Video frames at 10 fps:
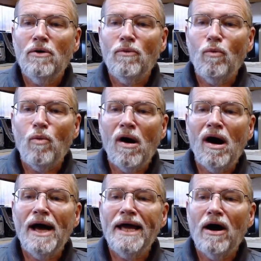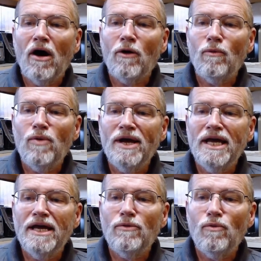Why are
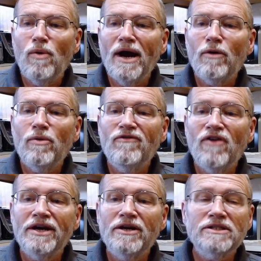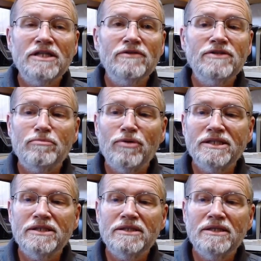we where we find ourselves at
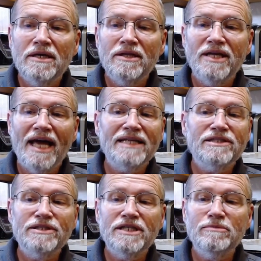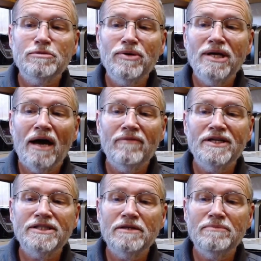present? The answer seems pretty
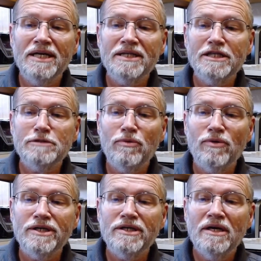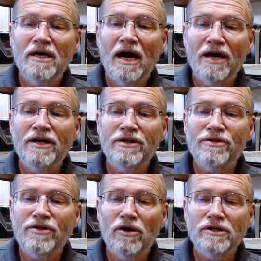obvious to me at this point. Another
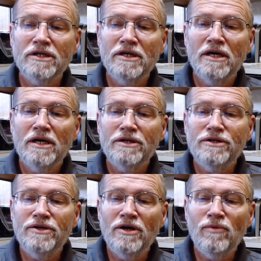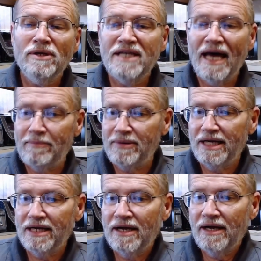thought. Do you know what's
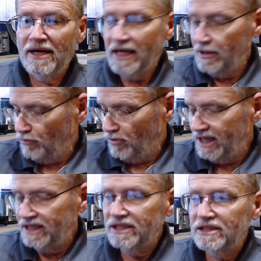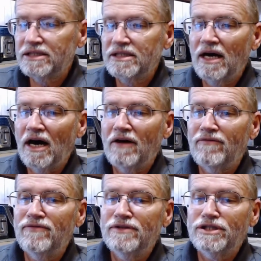happening in regions
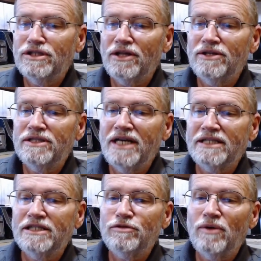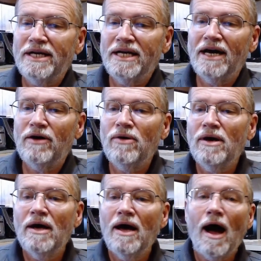of southern Texas right now,
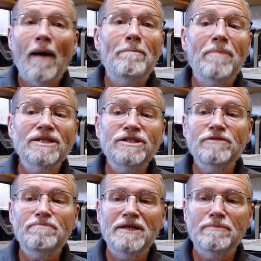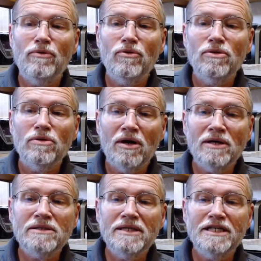a bunch of people,
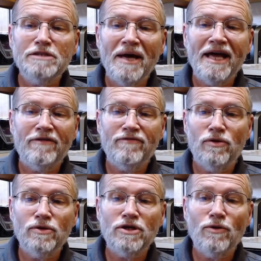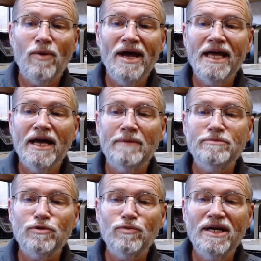largely Hispanic folks, are waking up
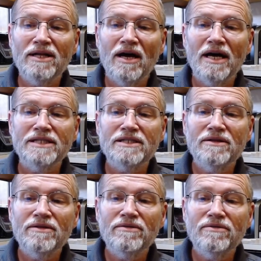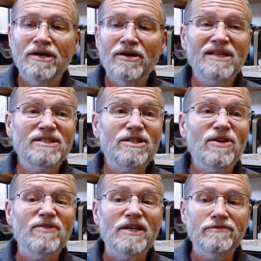to realize they're
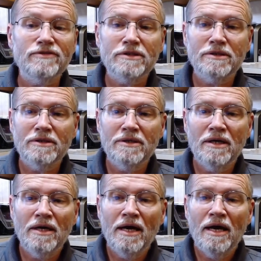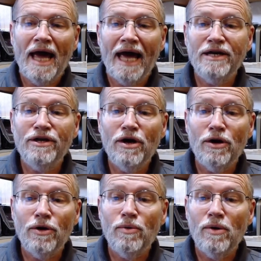conservatives. And
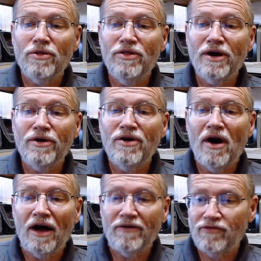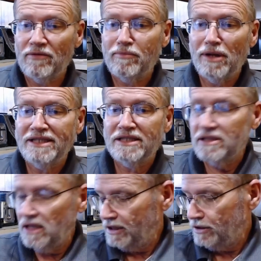no, they're not from places
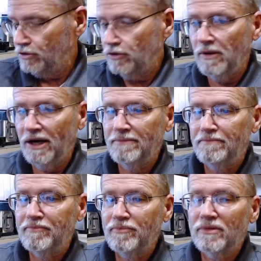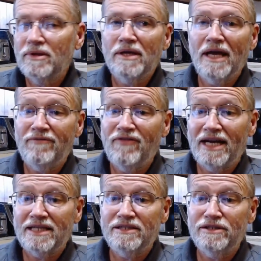like Cuba. In
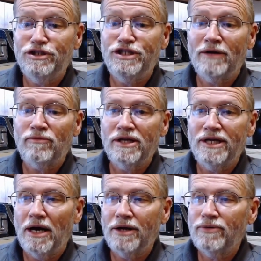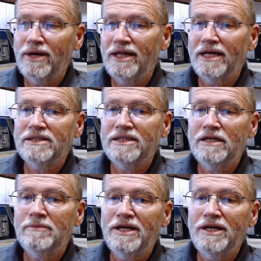fact, generally not. Okay, that's the end of my